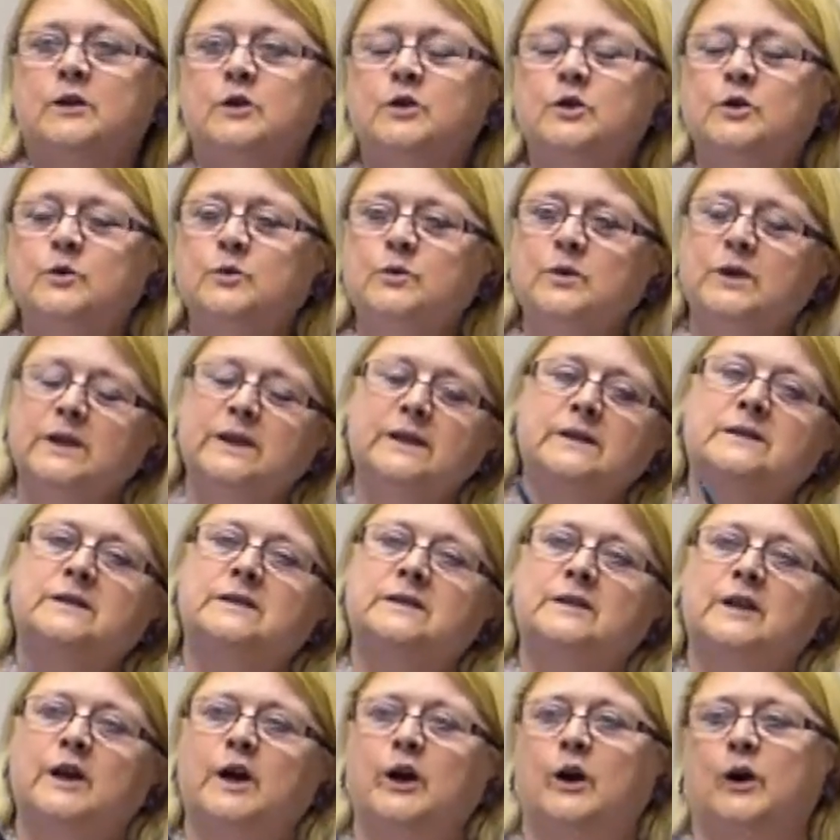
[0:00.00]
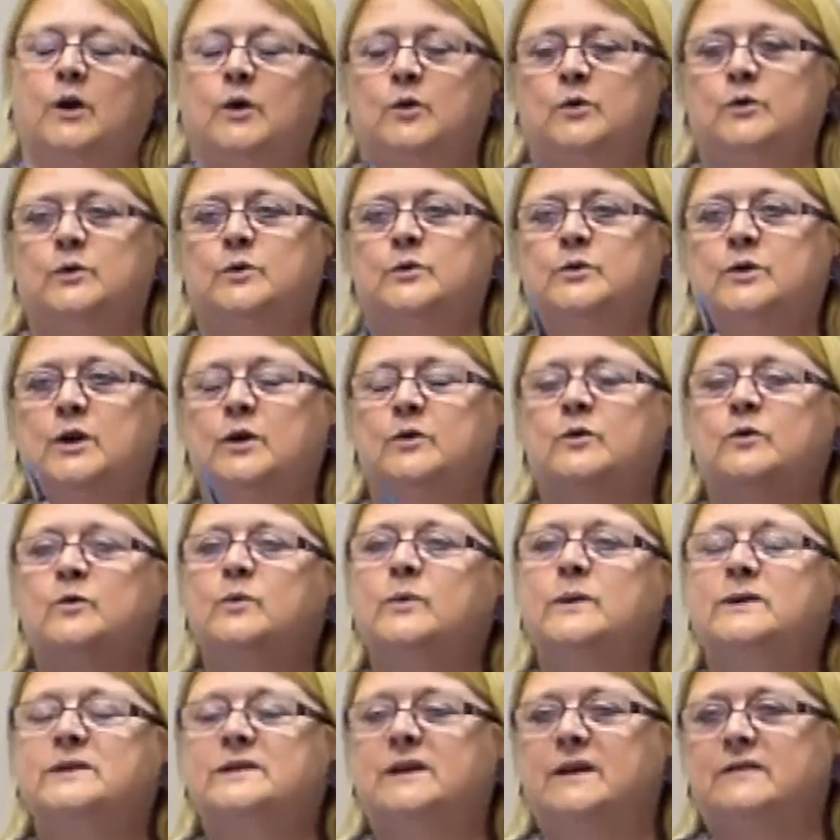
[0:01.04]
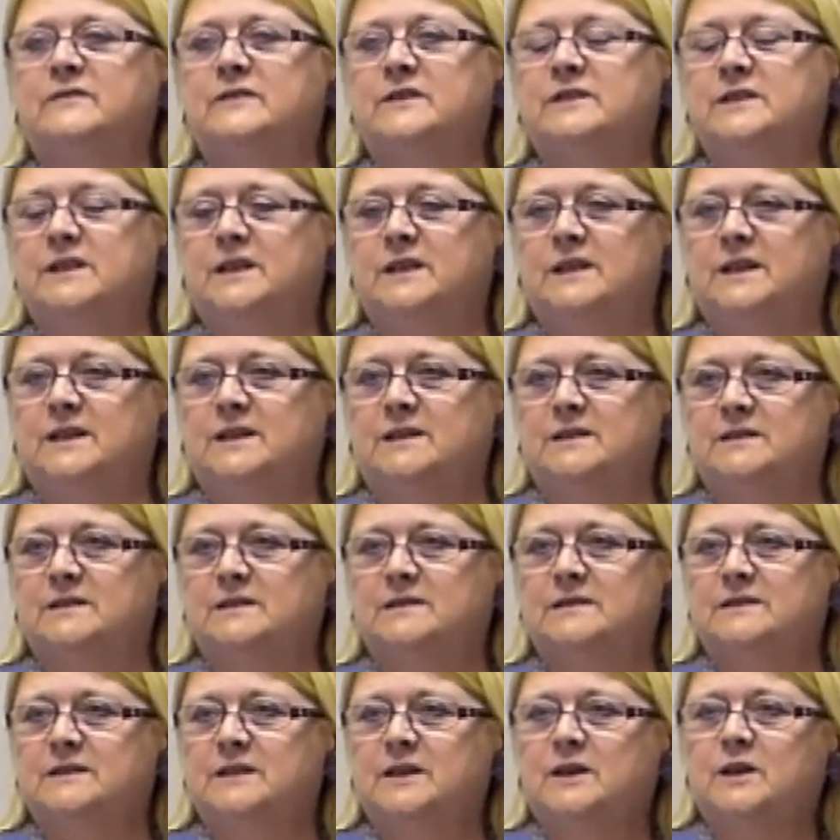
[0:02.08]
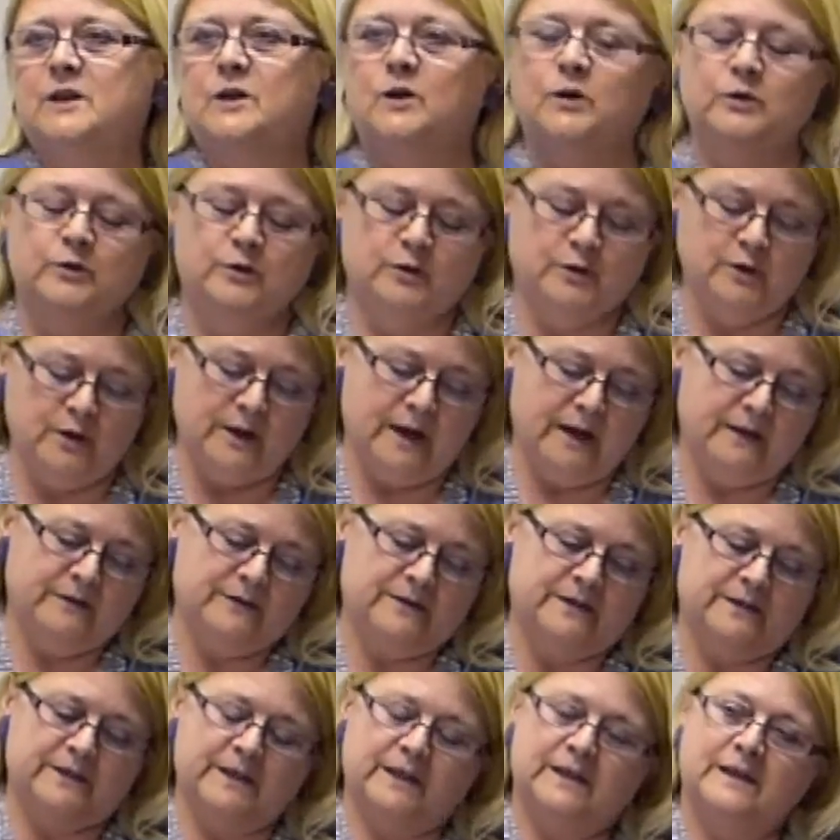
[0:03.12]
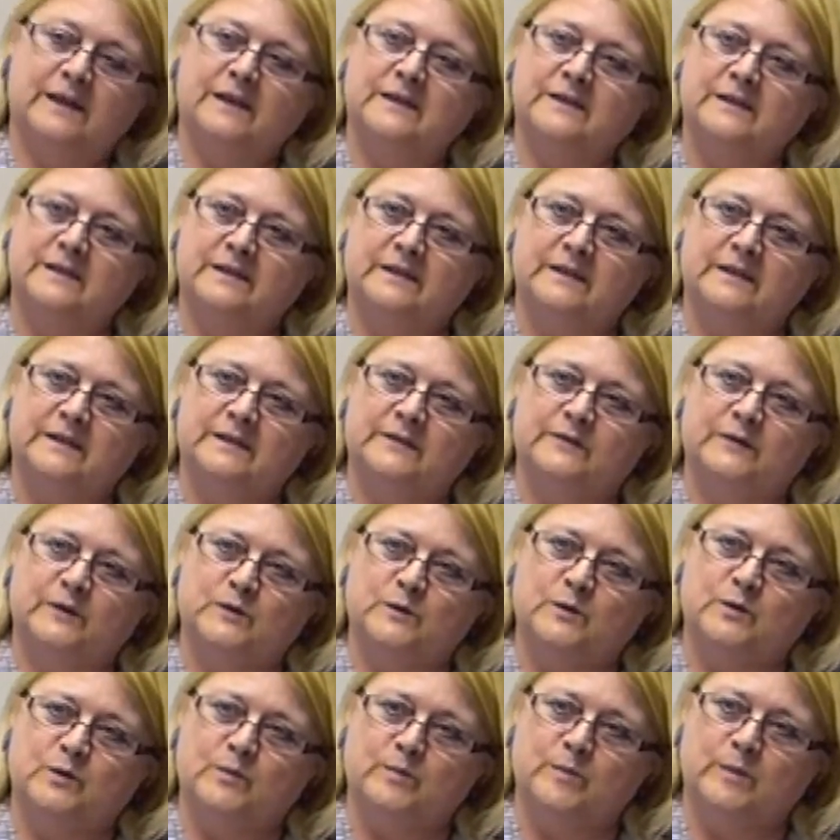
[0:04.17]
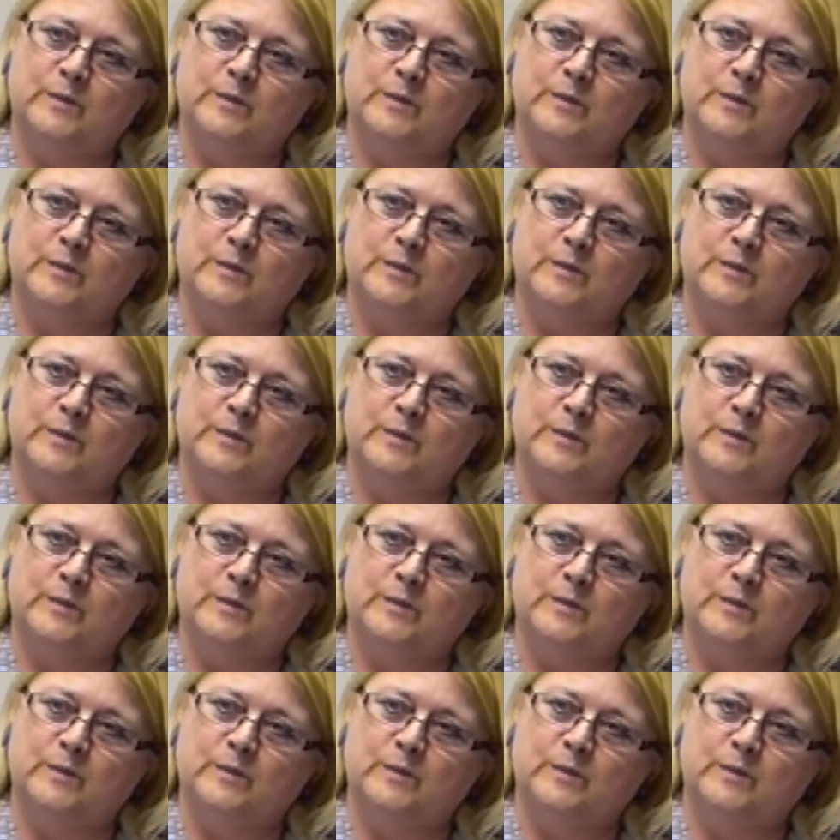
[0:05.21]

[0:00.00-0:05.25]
You need to know. You don't always have to tell us. Or you don't have to tell us in this form.